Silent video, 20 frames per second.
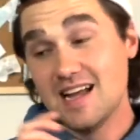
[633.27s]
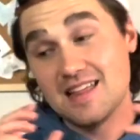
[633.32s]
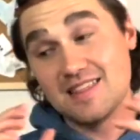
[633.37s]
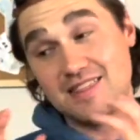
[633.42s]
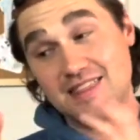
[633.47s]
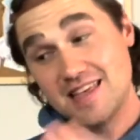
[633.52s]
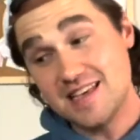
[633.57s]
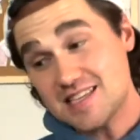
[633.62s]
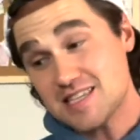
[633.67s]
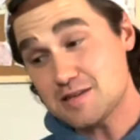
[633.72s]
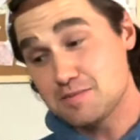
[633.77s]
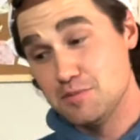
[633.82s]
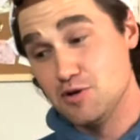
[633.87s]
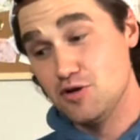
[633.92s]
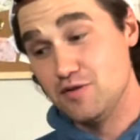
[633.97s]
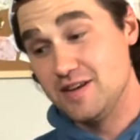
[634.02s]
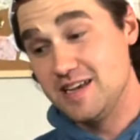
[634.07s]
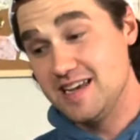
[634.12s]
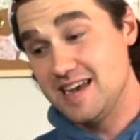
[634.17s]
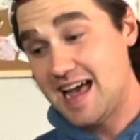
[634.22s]
This
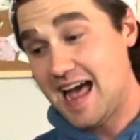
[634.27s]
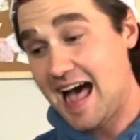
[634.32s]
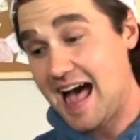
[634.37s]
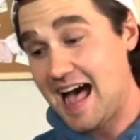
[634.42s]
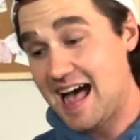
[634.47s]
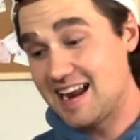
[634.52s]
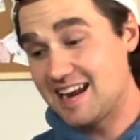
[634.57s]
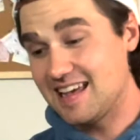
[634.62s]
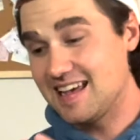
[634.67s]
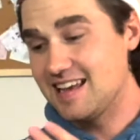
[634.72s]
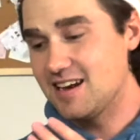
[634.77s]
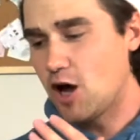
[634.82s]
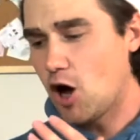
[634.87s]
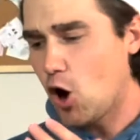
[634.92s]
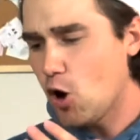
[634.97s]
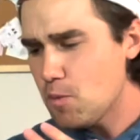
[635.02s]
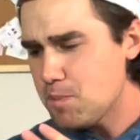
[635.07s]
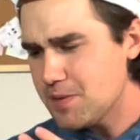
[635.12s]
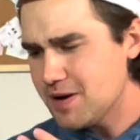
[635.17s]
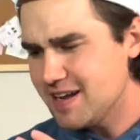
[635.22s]
movie had an
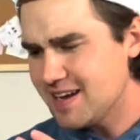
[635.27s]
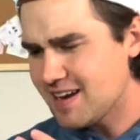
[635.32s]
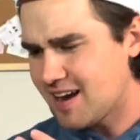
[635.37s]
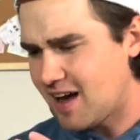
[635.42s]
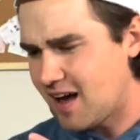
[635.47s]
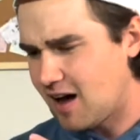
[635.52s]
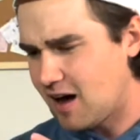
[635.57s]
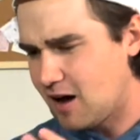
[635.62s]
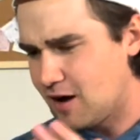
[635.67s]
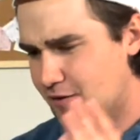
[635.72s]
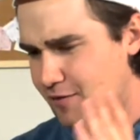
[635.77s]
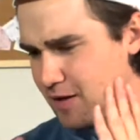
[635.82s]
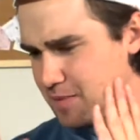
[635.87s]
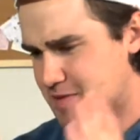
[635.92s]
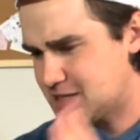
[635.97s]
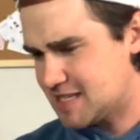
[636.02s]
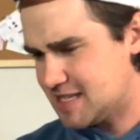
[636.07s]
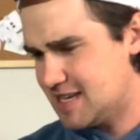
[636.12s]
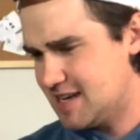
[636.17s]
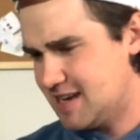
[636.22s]
opening of, I'm
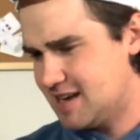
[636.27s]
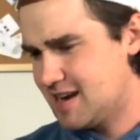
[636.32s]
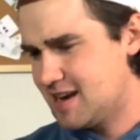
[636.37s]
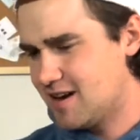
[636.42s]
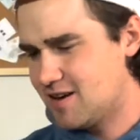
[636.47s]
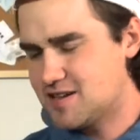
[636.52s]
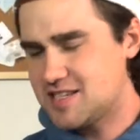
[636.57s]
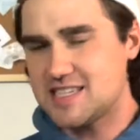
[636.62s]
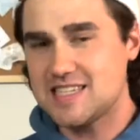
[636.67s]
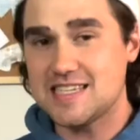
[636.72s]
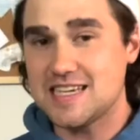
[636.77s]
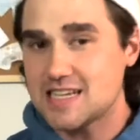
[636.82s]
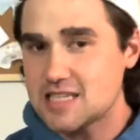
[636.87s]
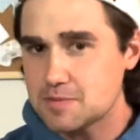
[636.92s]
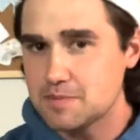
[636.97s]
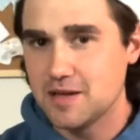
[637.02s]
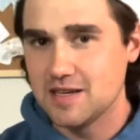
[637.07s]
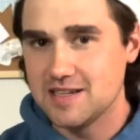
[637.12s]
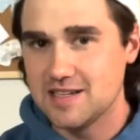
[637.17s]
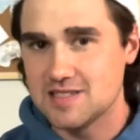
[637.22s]
seeing here, $6
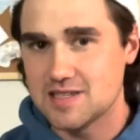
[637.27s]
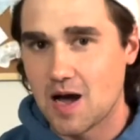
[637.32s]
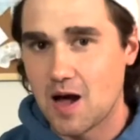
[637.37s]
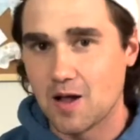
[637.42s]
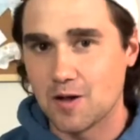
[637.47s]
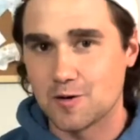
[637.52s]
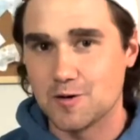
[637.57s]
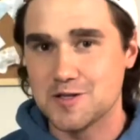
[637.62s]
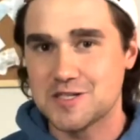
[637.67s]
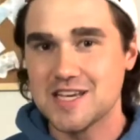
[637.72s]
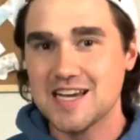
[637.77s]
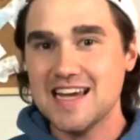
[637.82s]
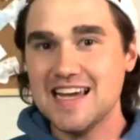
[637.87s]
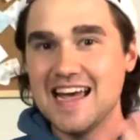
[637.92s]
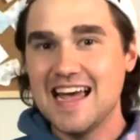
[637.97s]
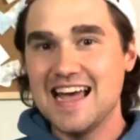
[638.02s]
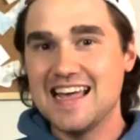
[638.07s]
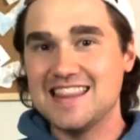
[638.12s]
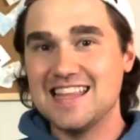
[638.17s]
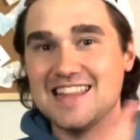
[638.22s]
million,
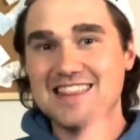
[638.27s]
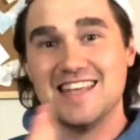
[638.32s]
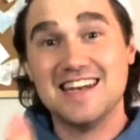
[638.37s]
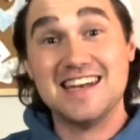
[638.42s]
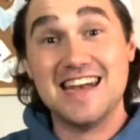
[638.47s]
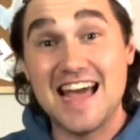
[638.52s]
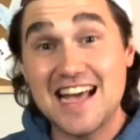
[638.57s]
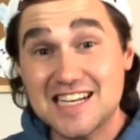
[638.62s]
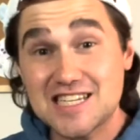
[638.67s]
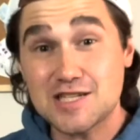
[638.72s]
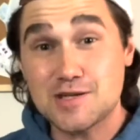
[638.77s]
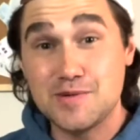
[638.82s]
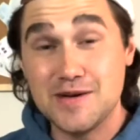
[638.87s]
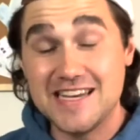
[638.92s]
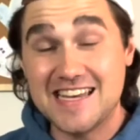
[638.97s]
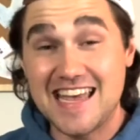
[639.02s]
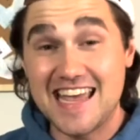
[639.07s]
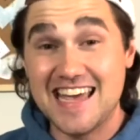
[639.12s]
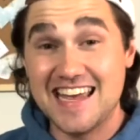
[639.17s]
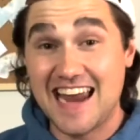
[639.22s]
and then the next
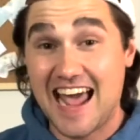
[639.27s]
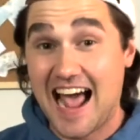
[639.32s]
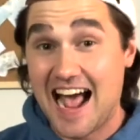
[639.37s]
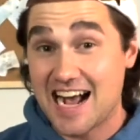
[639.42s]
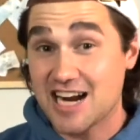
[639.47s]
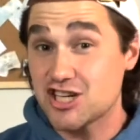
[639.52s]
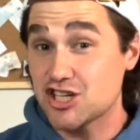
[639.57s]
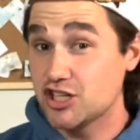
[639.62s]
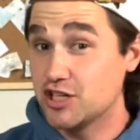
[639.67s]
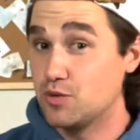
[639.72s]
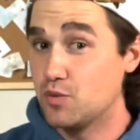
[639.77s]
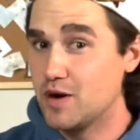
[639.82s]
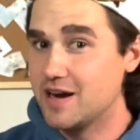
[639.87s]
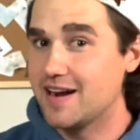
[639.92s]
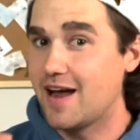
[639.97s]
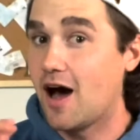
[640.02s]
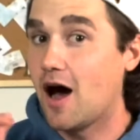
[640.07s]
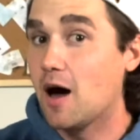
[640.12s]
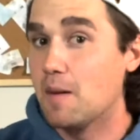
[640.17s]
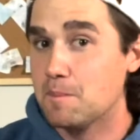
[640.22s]
week it actually
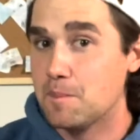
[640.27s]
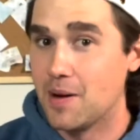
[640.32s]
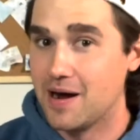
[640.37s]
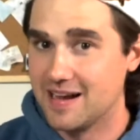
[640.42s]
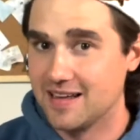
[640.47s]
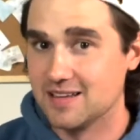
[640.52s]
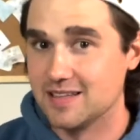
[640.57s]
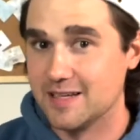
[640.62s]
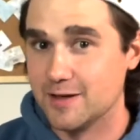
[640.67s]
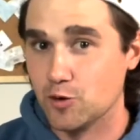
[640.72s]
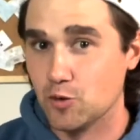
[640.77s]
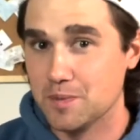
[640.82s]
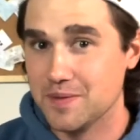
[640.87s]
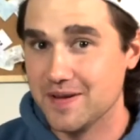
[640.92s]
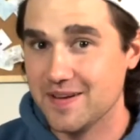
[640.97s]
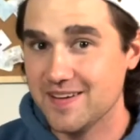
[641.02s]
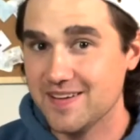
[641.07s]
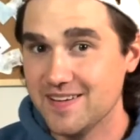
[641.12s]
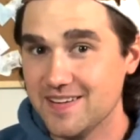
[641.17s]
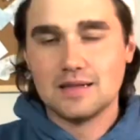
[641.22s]
went up by a little bit.